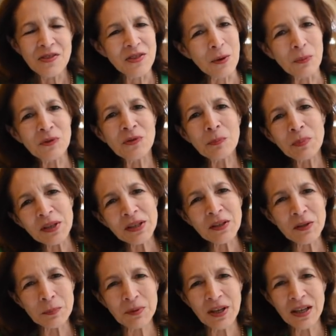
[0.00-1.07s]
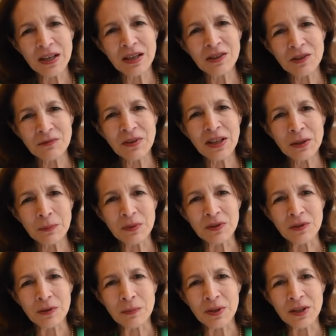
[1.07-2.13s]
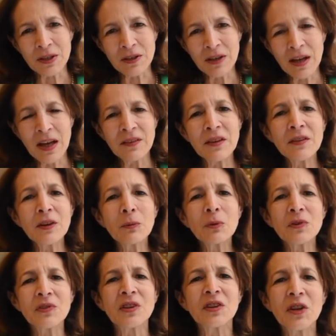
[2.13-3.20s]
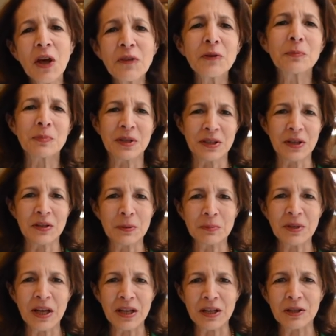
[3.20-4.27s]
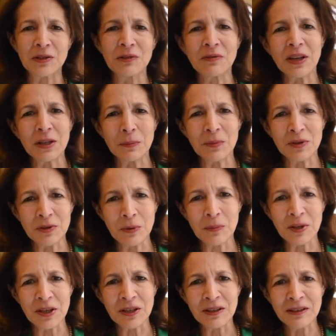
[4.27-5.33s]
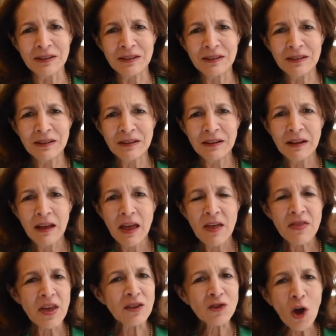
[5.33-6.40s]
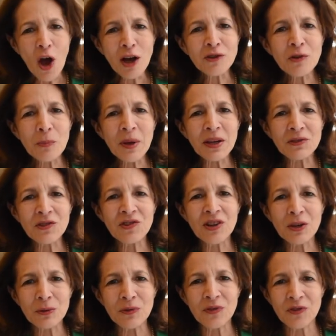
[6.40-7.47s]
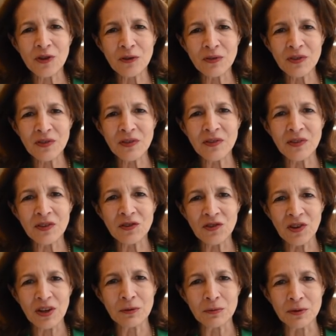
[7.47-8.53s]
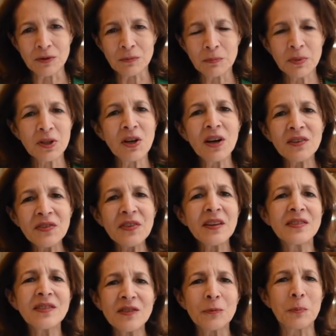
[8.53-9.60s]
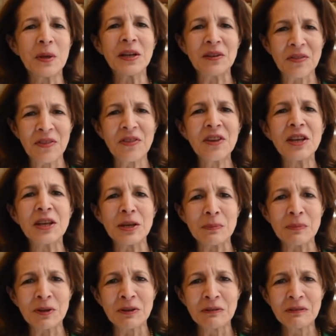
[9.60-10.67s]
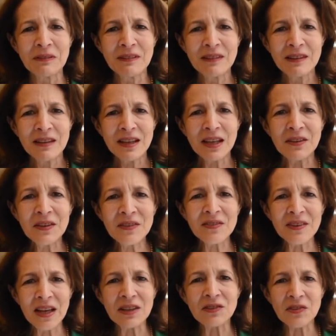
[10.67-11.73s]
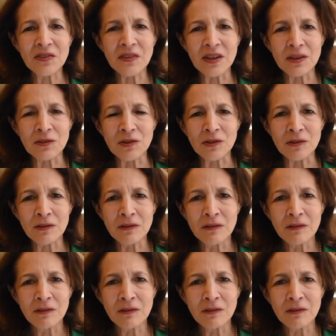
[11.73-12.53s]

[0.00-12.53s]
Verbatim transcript: There was a bill in the Planning and Development Committee, and then there was another bill in the Planning and Development Committee that talked about shared services in general, because this has been a theme in this legislature